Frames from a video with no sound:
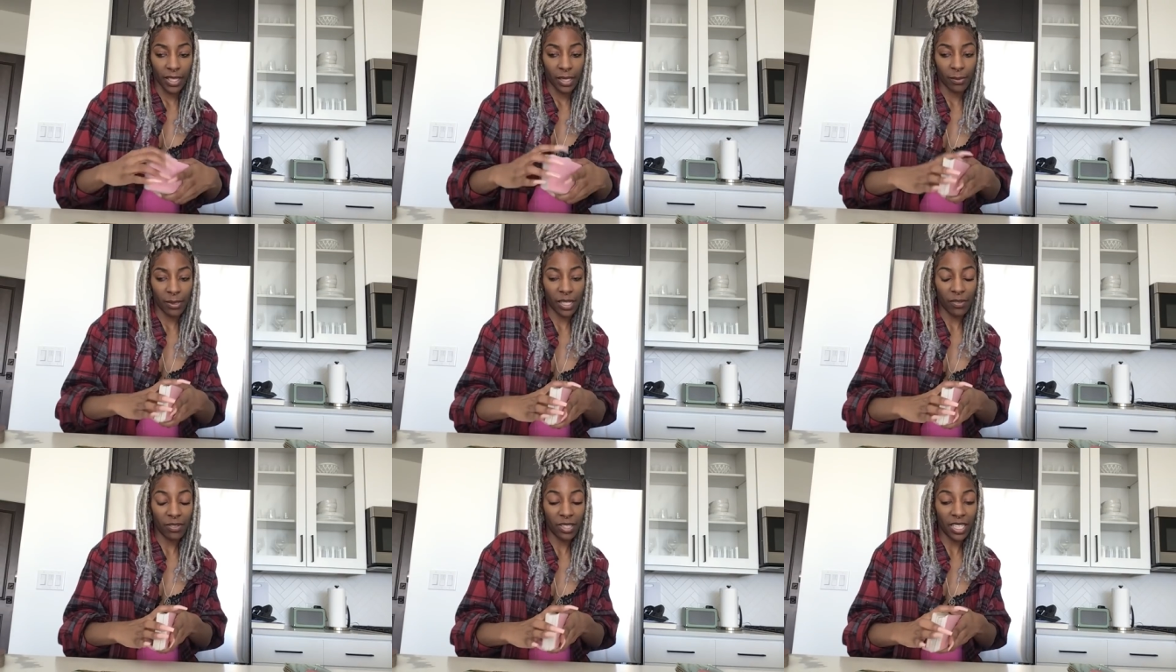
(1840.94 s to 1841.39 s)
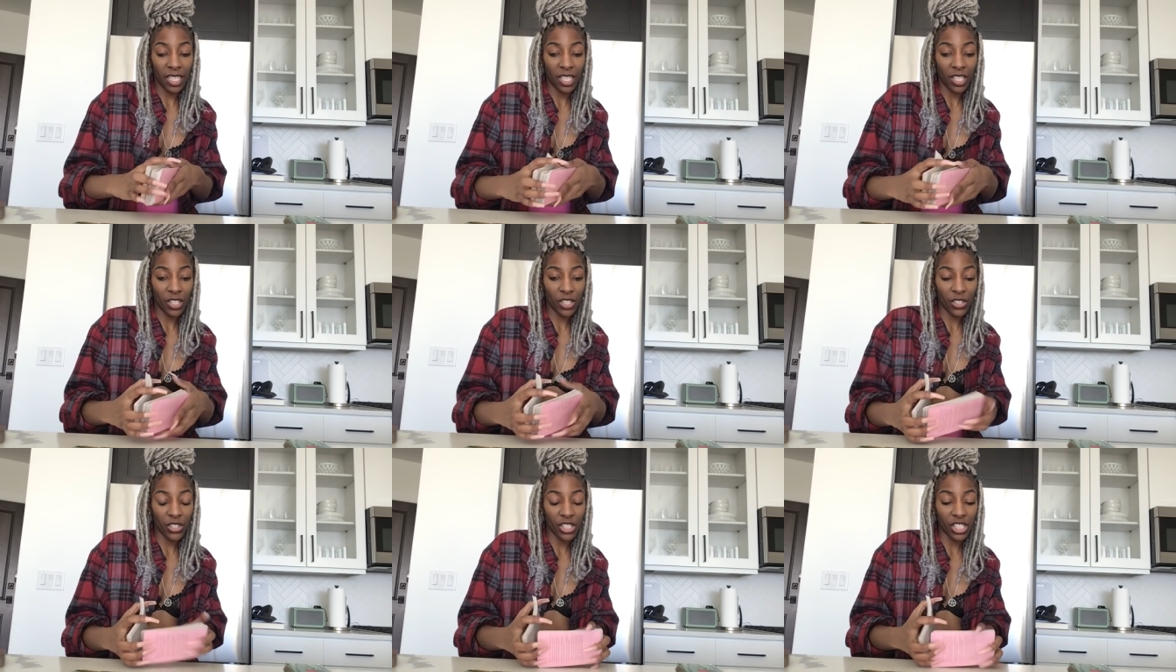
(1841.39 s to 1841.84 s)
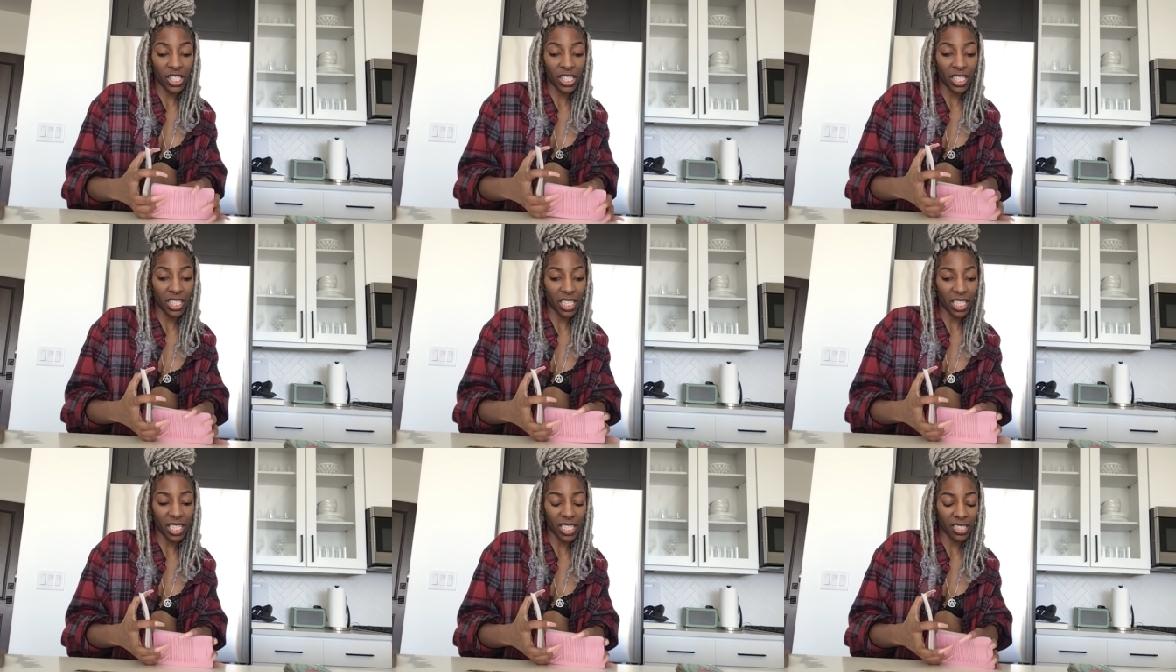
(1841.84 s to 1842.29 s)
Definitely getting your
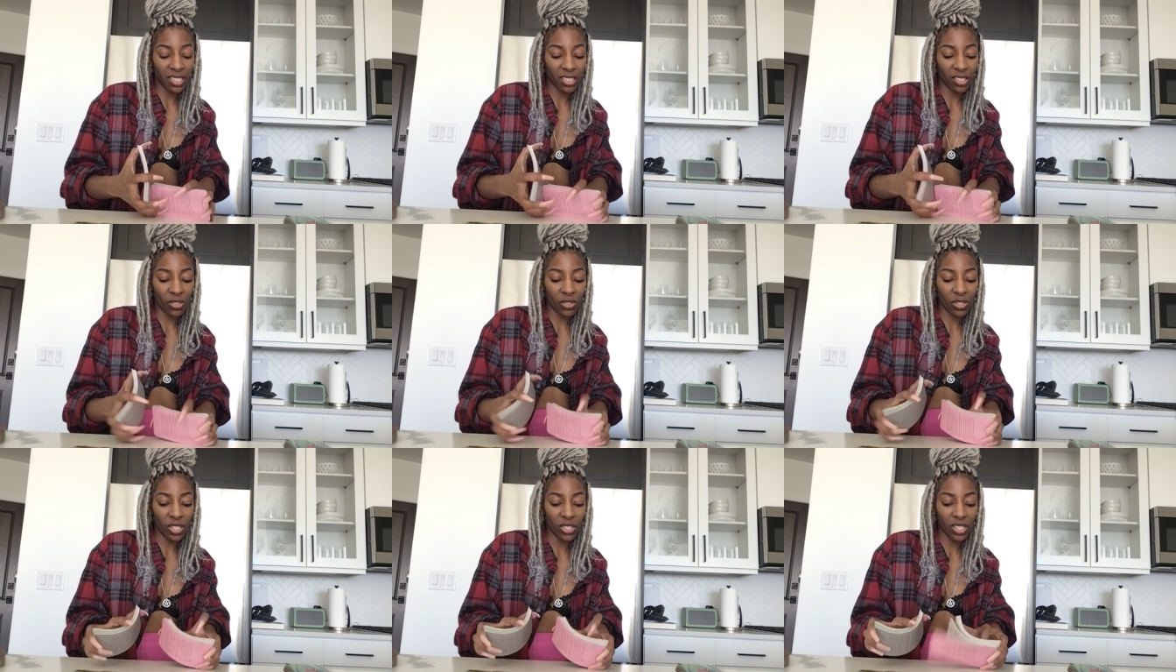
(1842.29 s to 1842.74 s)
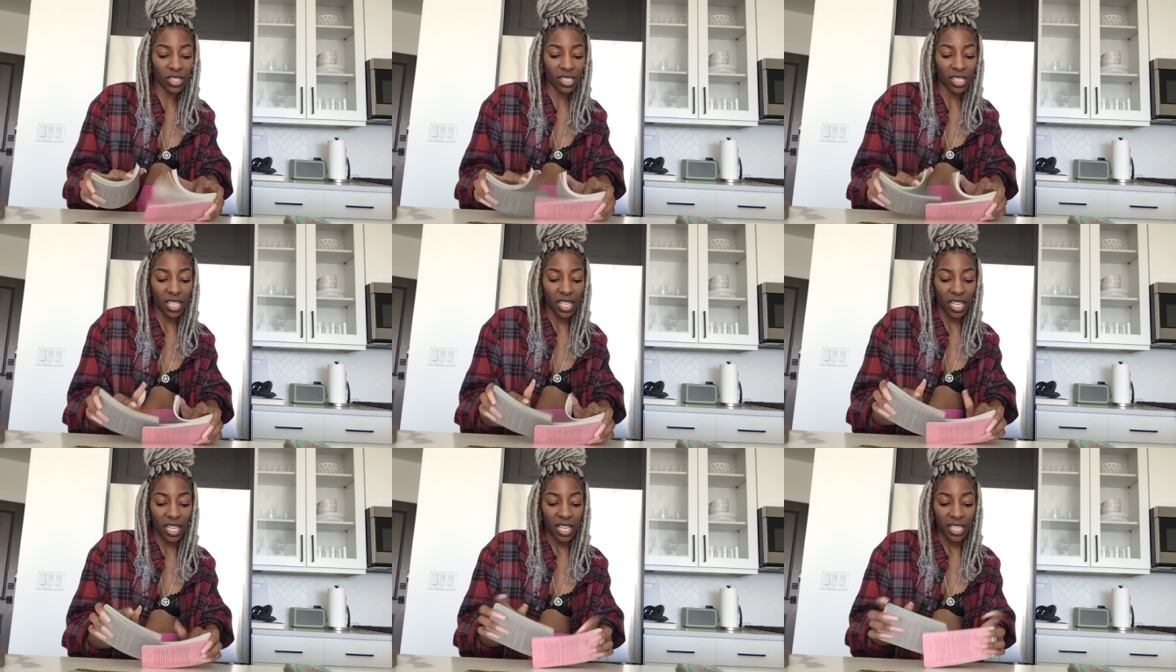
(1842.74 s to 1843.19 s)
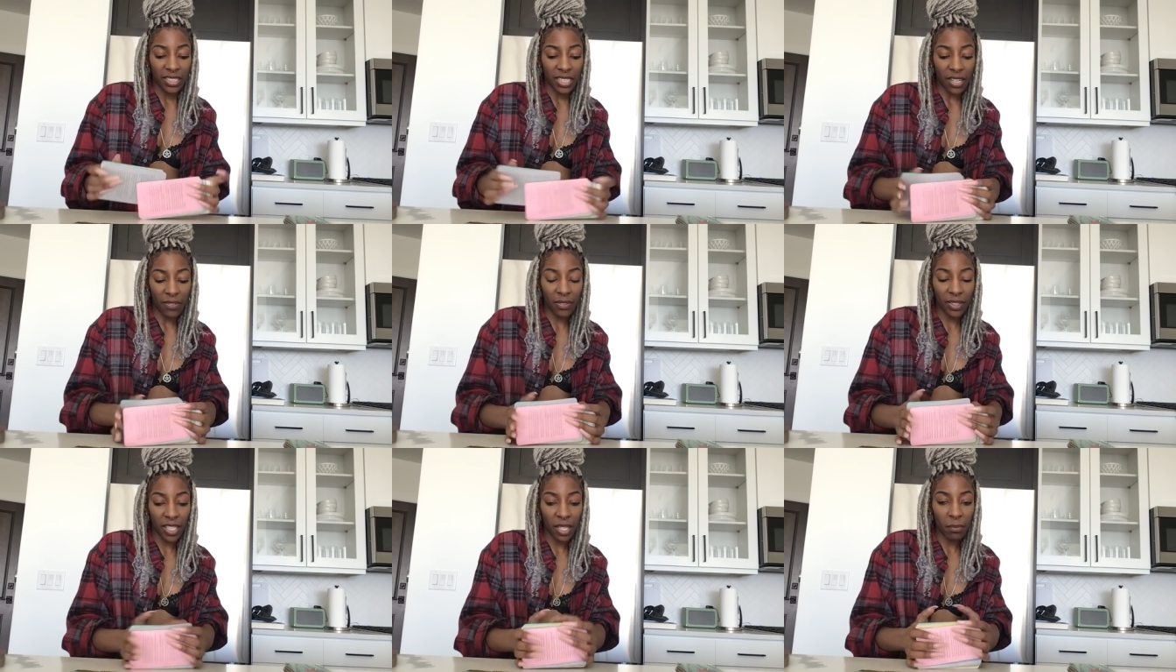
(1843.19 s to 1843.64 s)
cheating. So there's
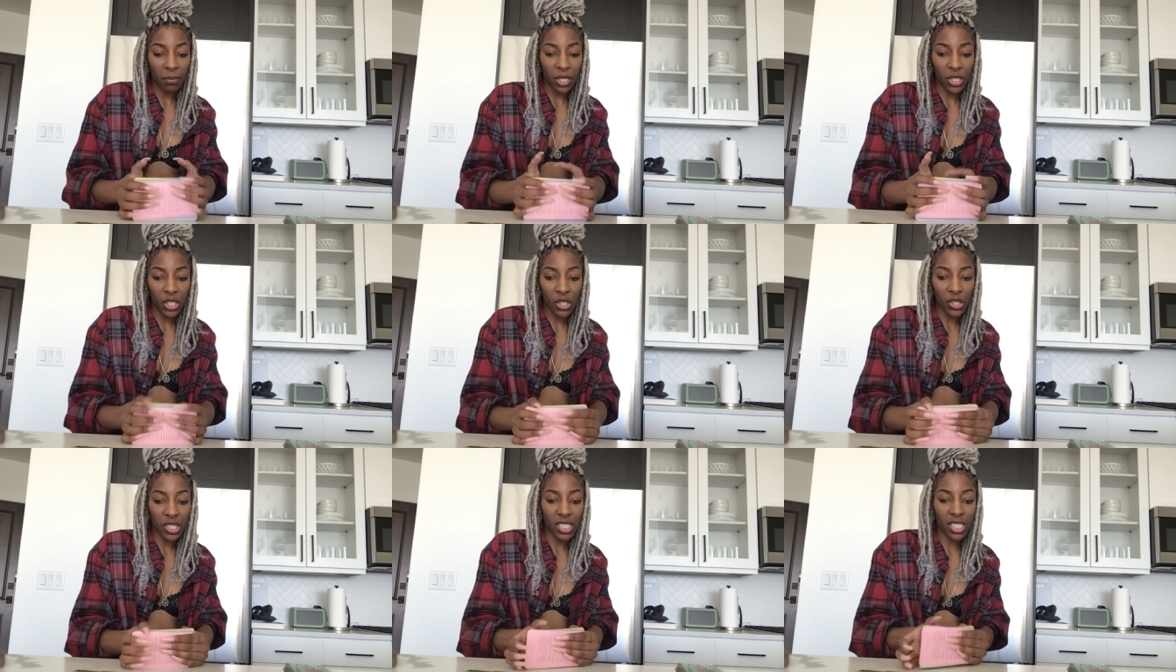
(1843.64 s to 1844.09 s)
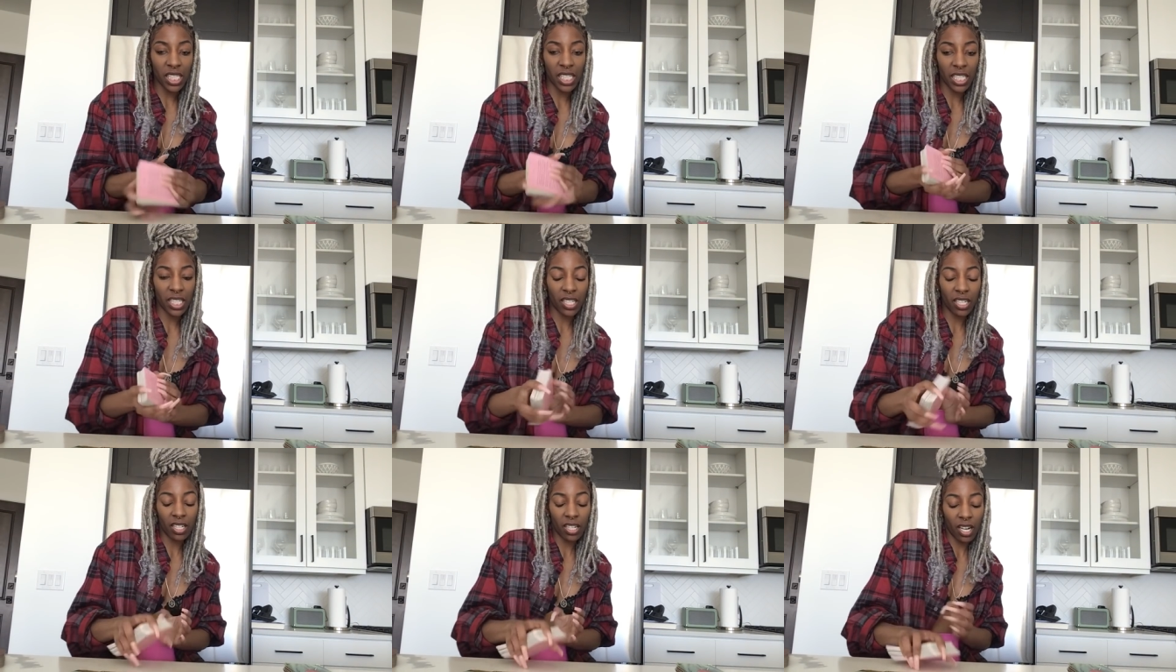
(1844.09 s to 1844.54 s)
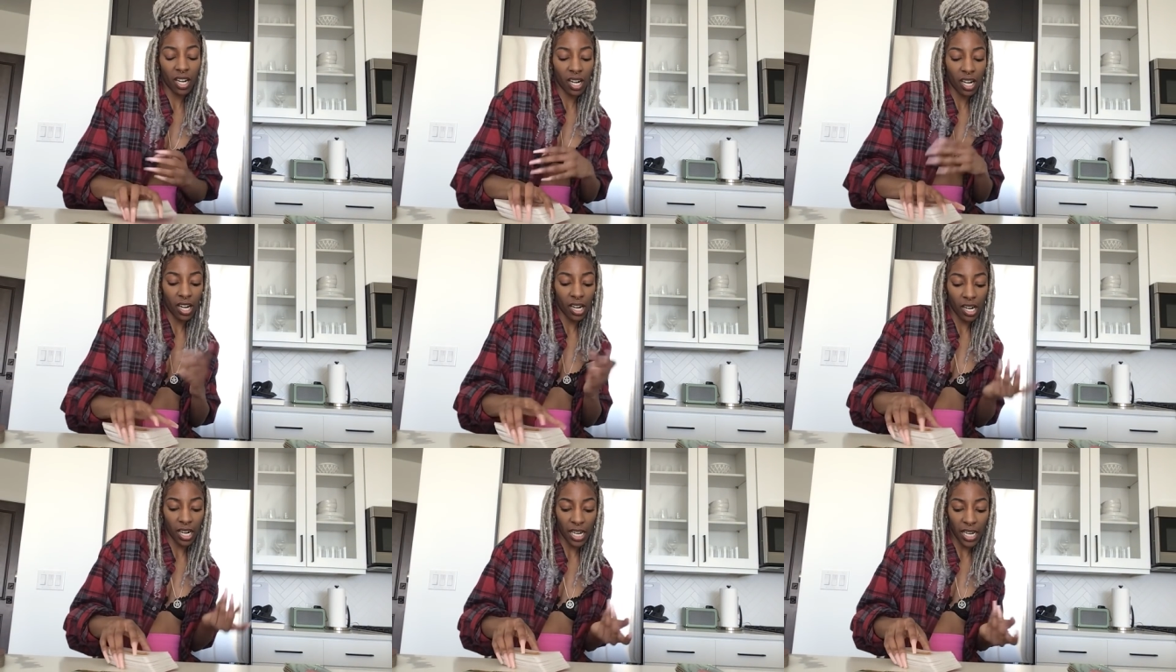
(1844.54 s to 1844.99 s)
definitely a mistress here.
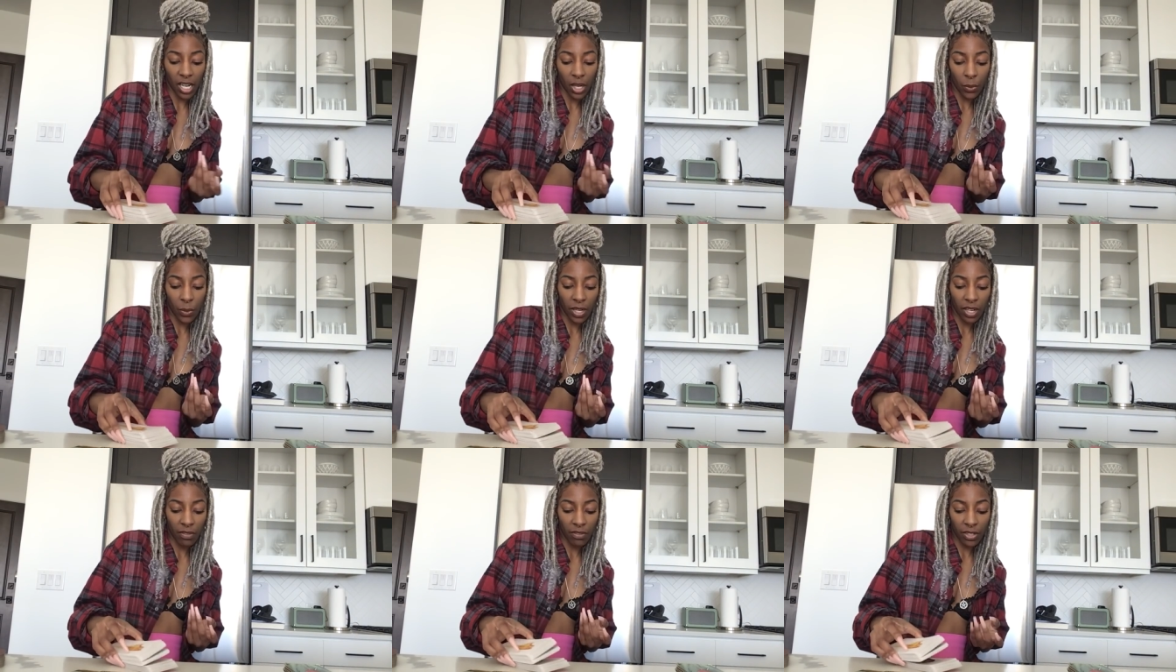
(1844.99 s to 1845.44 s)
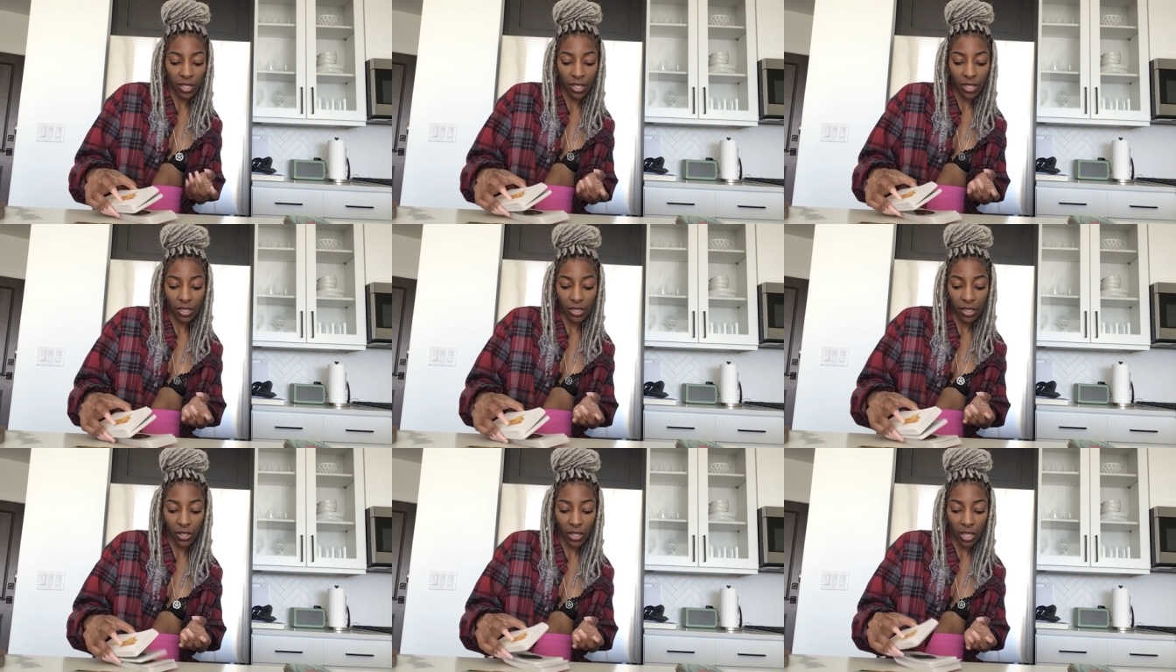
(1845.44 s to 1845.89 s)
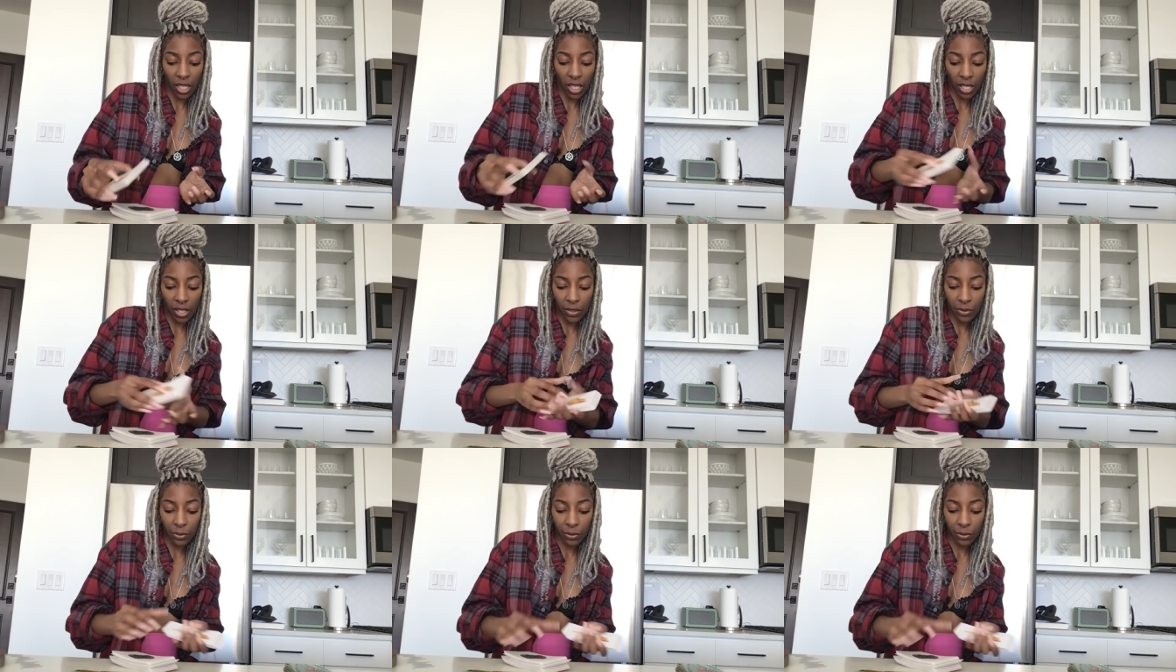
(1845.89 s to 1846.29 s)
All right, or whatever. Okay.